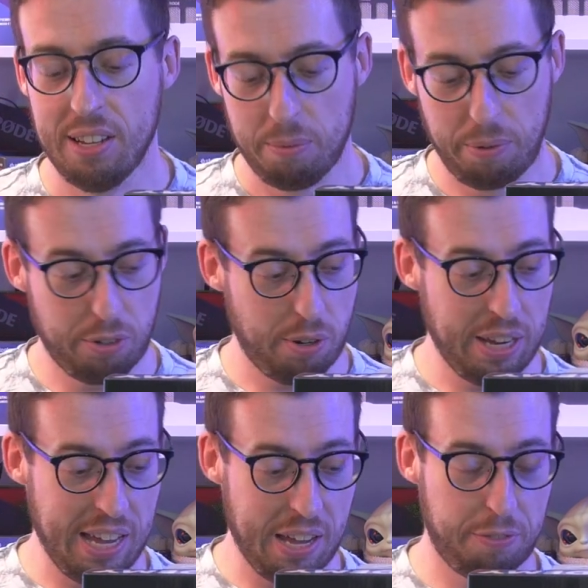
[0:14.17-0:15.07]
We've got
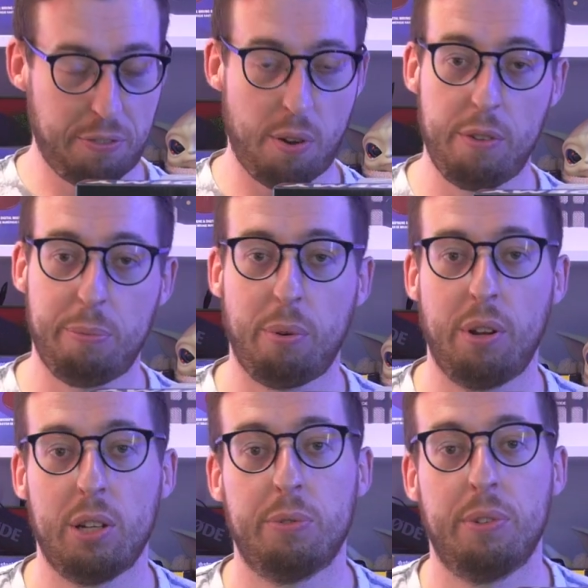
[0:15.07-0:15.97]
here 5
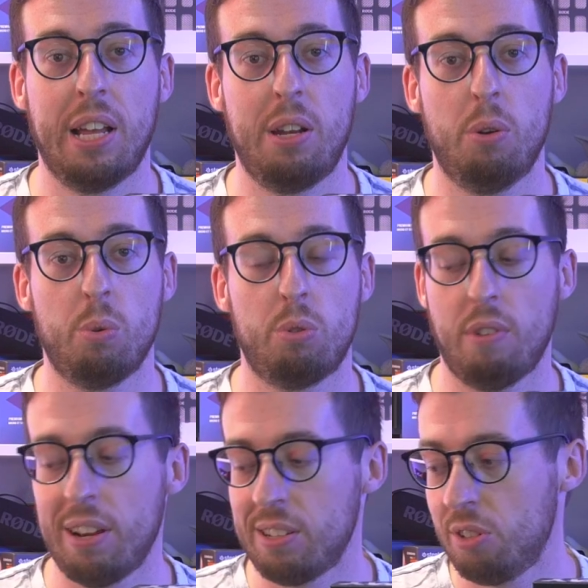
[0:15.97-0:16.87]
products for their launch
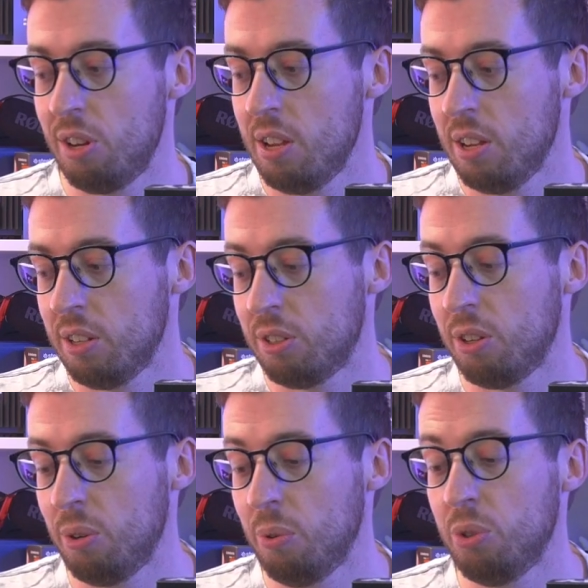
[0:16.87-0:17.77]
range
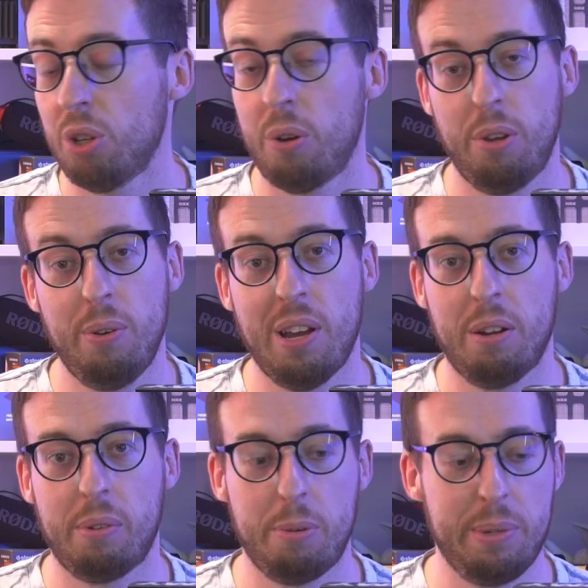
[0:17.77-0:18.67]
to show you, and
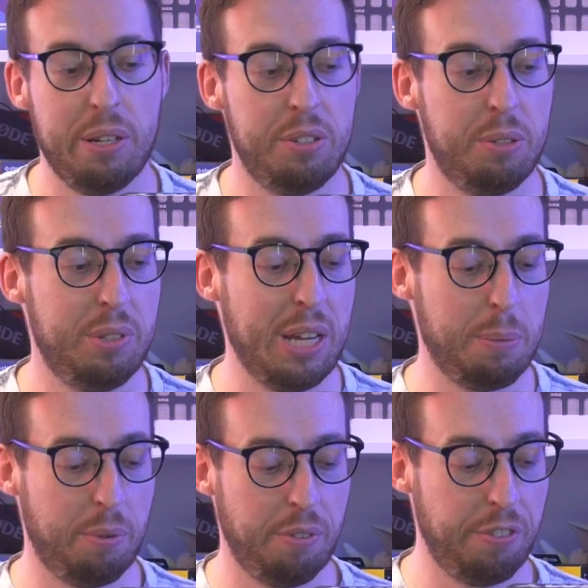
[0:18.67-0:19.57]
I'm going to be doing some
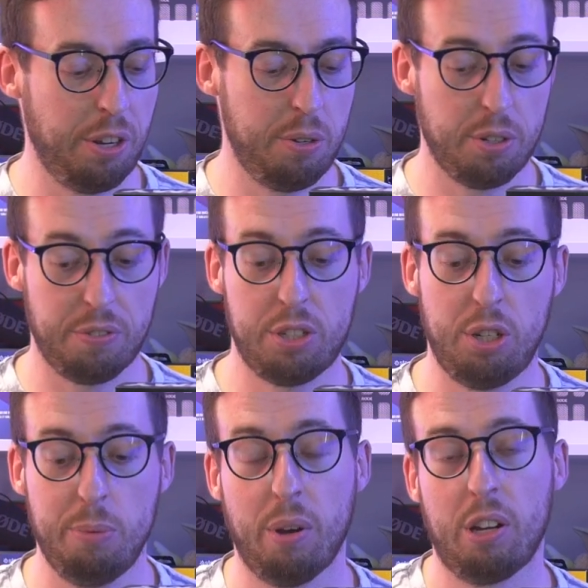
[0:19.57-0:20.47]
separate reviews of the
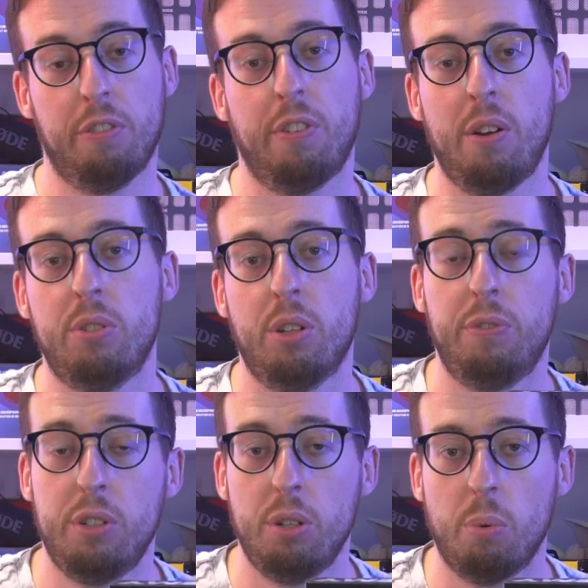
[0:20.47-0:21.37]
2 microphones. So if
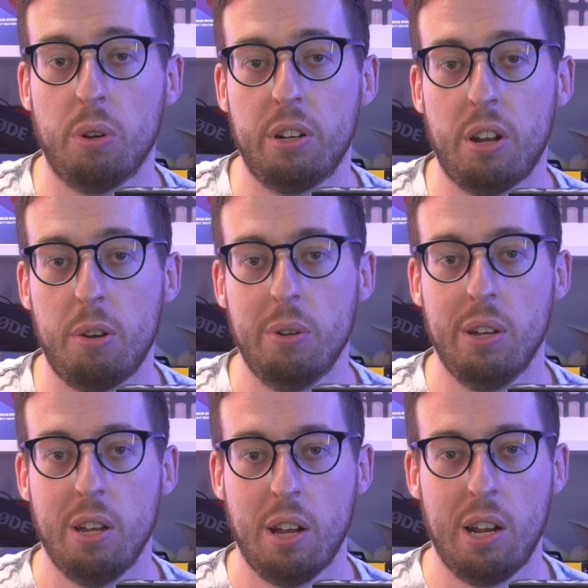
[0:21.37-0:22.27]
you do want to know
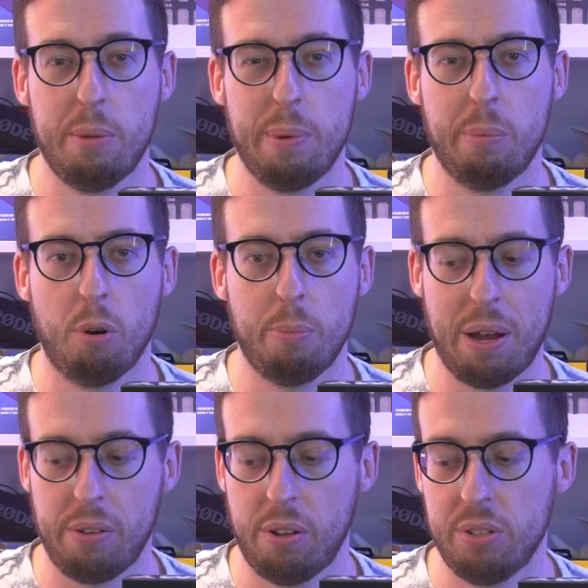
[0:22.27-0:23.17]
a little bit more
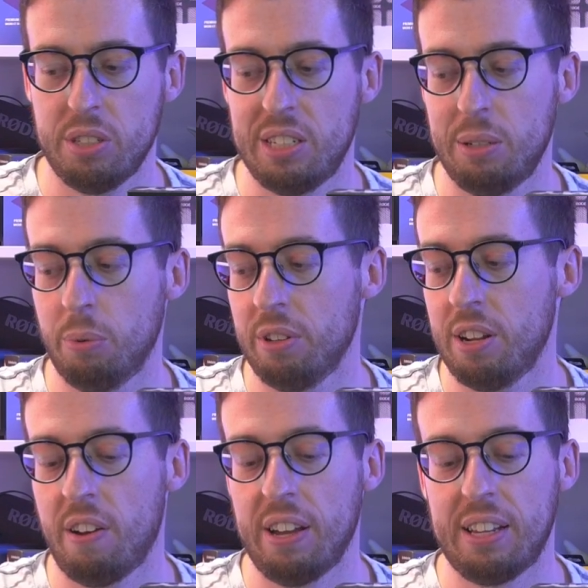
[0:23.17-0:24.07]
about those and see what they're
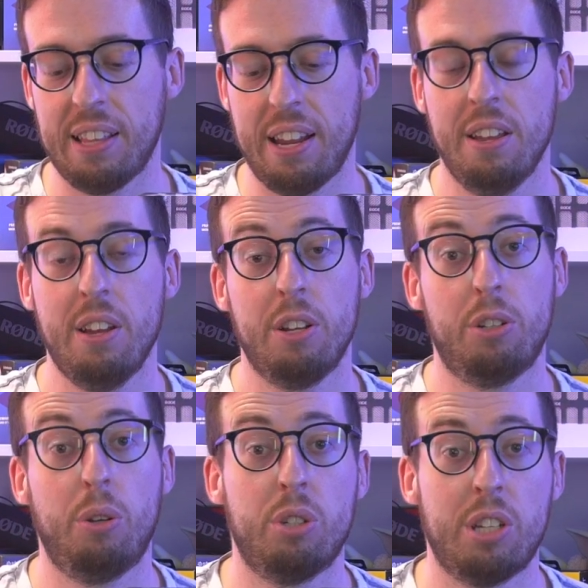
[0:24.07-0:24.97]
like, then
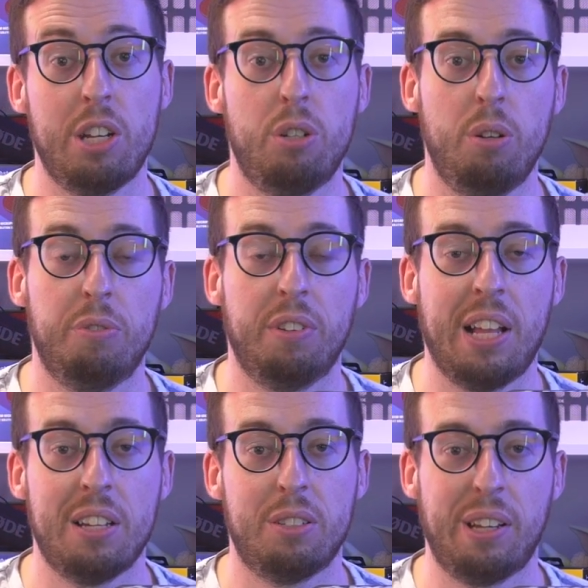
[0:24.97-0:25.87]
do stay tuned for
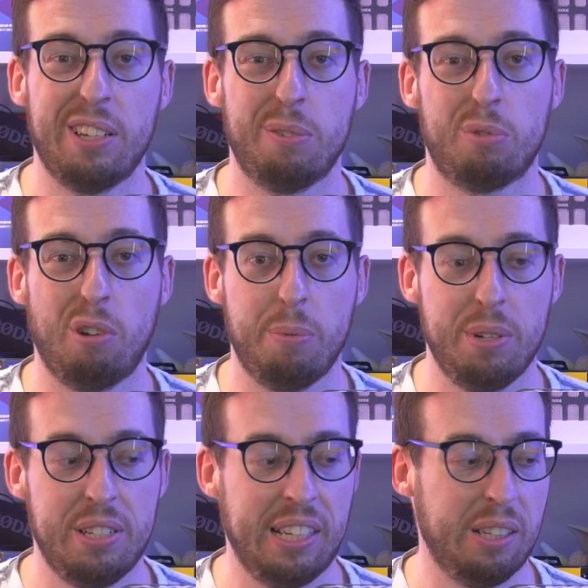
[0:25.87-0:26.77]
that. So get subscribed
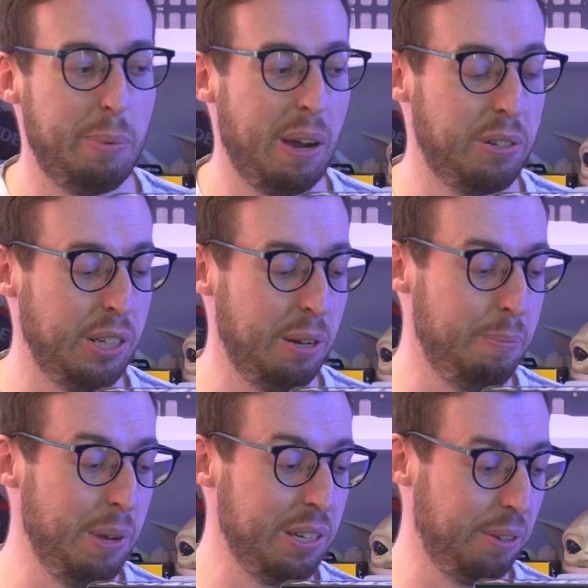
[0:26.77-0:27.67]
and ding the bell so you don't
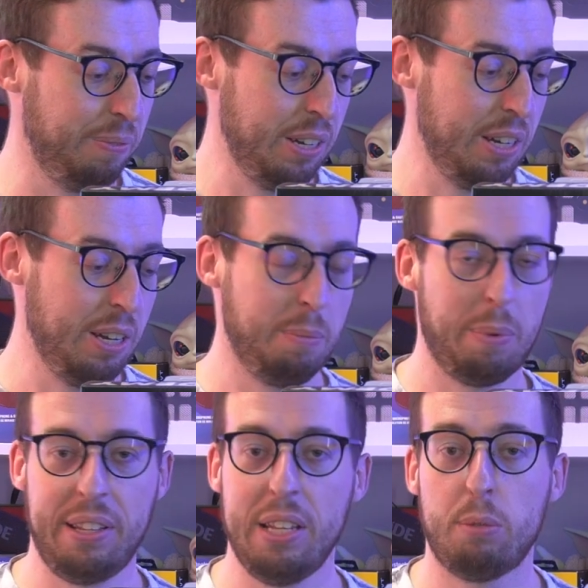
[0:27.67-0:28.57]
miss them.
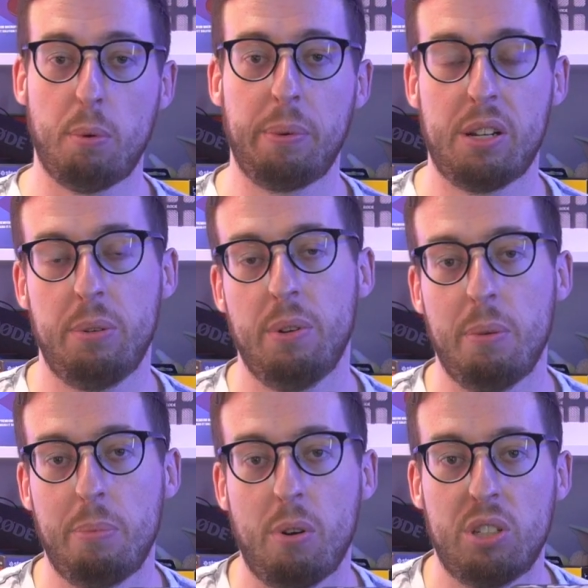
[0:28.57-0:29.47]
But in this one, we're going to do
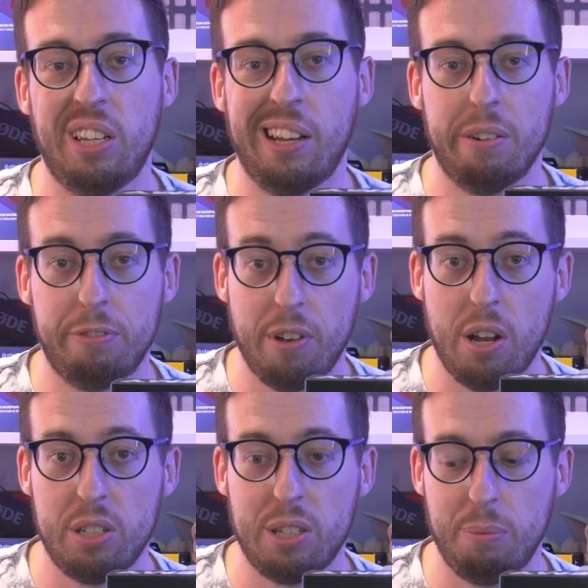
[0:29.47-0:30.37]
an unboxing and
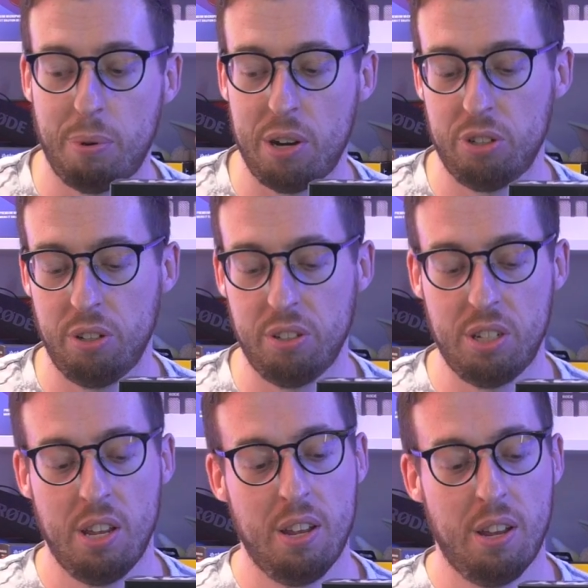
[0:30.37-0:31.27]
first impressions
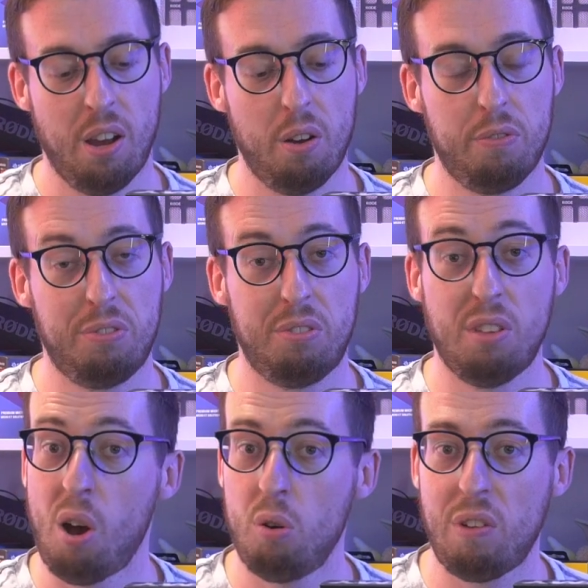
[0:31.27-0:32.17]
of the
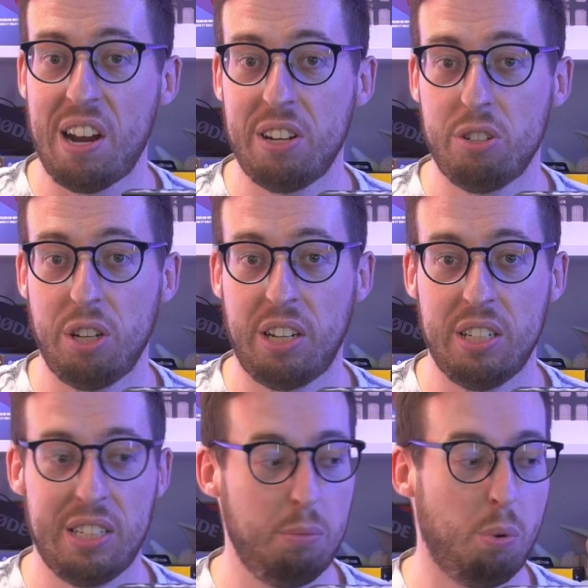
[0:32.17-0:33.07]
whole range, so you can
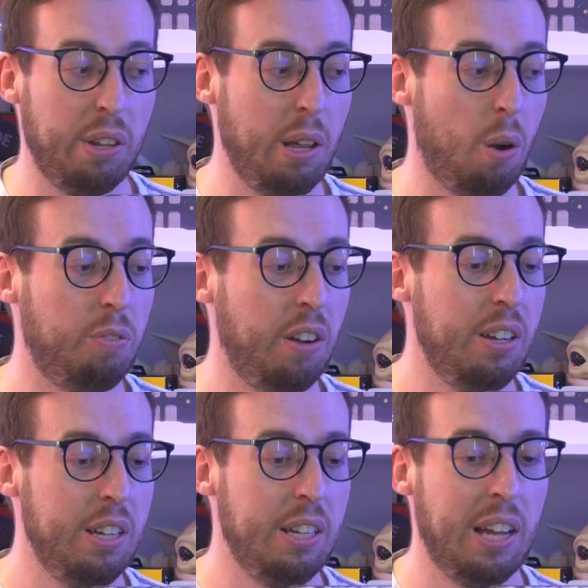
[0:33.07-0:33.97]
see what they offer
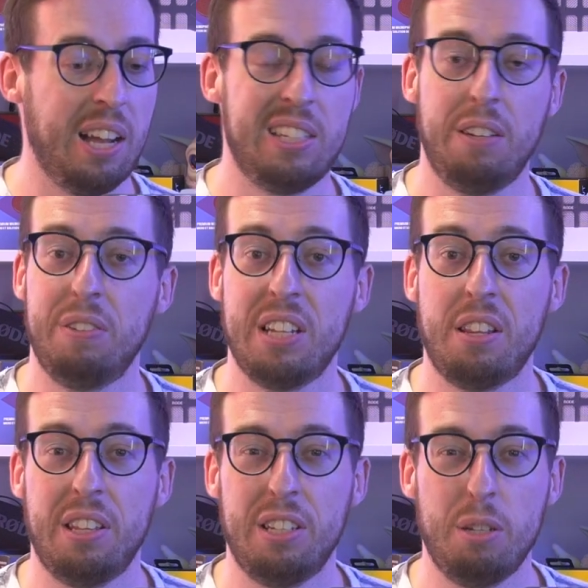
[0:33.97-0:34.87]
and see if there's
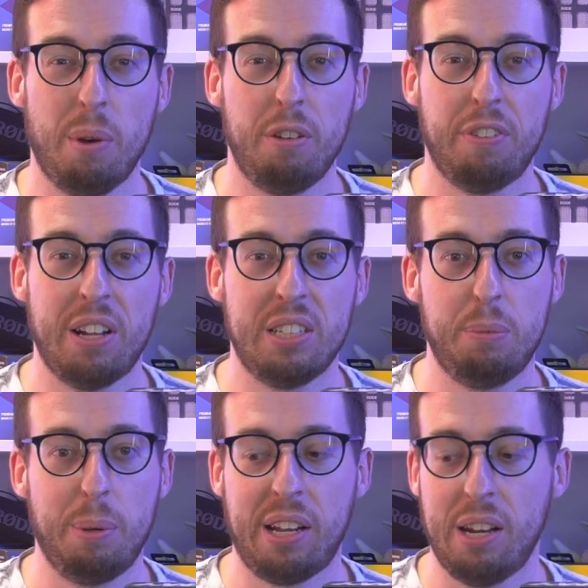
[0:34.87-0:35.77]
anything that you might fancy
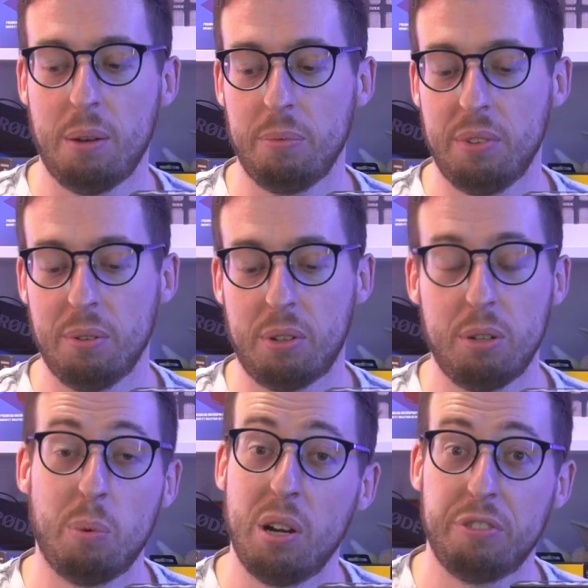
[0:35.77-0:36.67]
picking up that
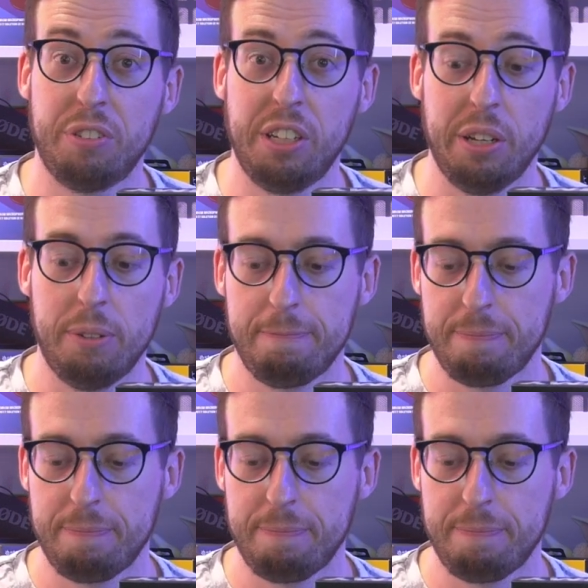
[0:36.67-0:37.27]
could work for you.